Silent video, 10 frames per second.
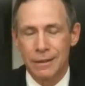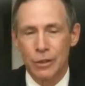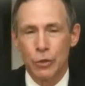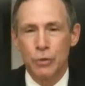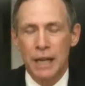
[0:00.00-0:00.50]

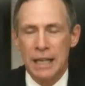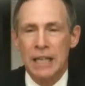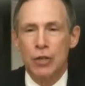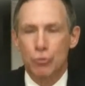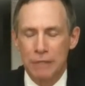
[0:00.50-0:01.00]
you can
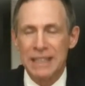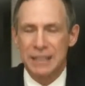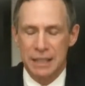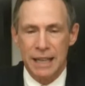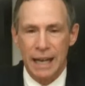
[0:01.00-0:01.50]
increase the
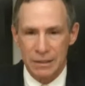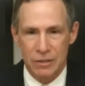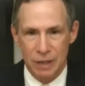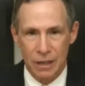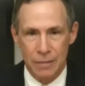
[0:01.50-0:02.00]
taxes
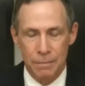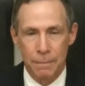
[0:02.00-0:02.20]
on them.